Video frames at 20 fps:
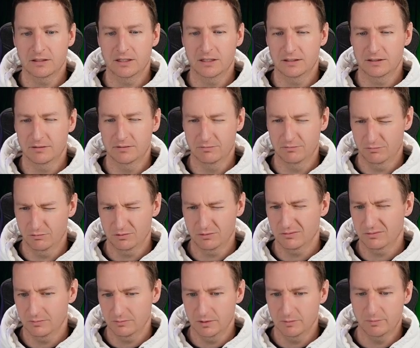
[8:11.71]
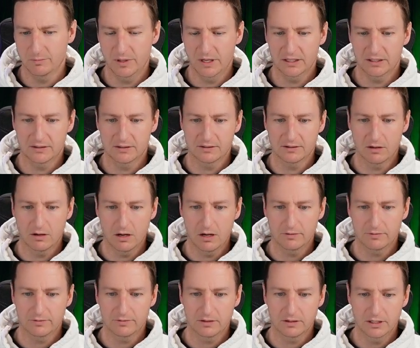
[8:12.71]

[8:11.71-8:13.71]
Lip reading: is a bit off.